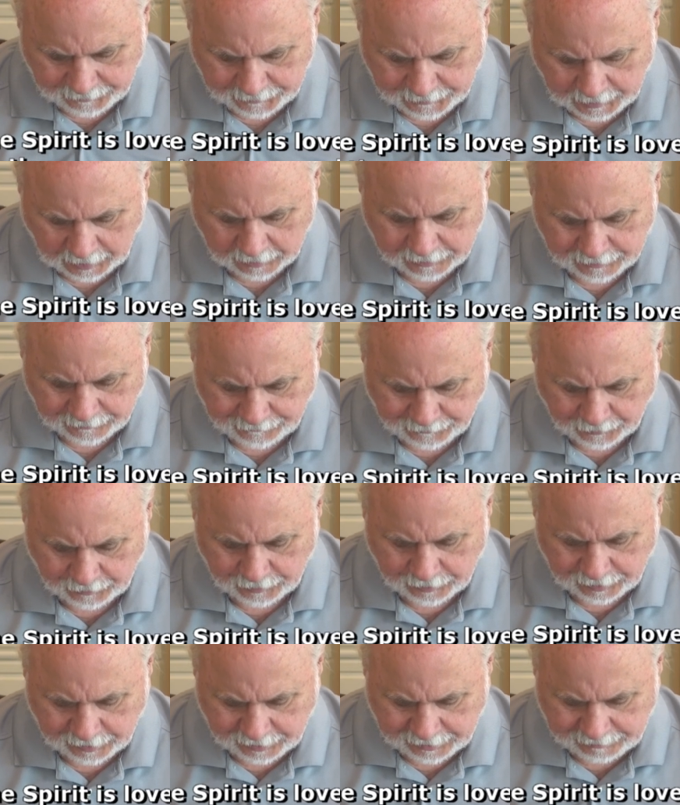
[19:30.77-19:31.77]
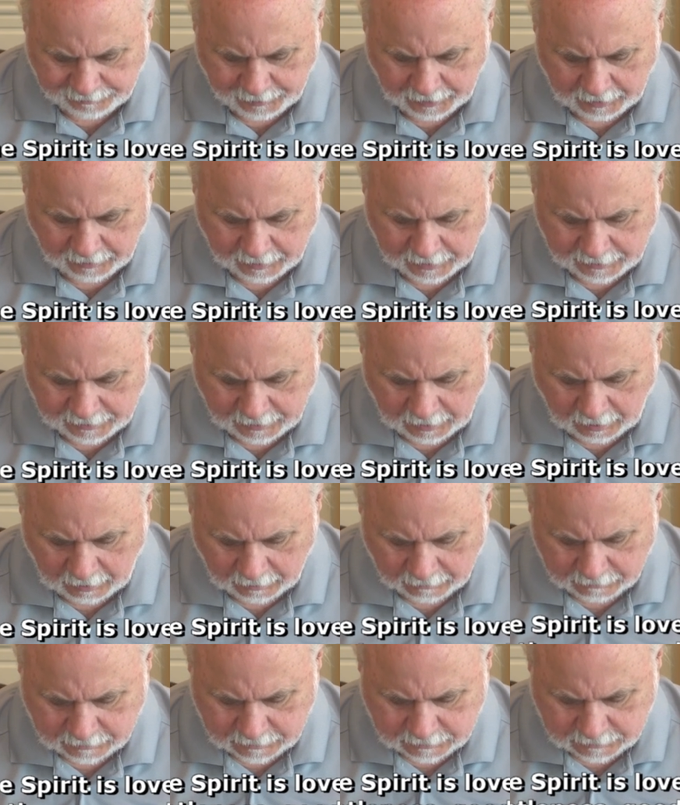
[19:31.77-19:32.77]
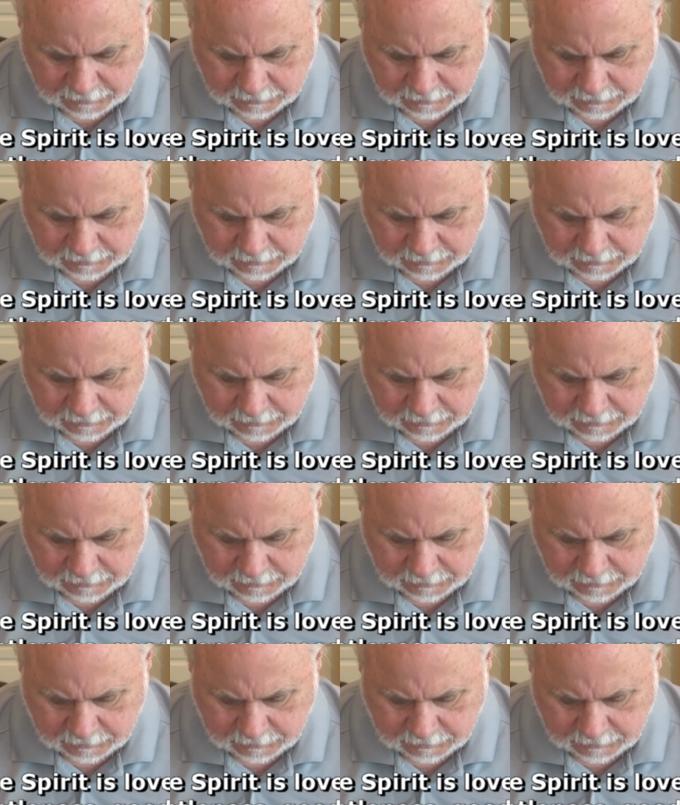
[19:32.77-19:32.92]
Because the fruit of the Spirit is love.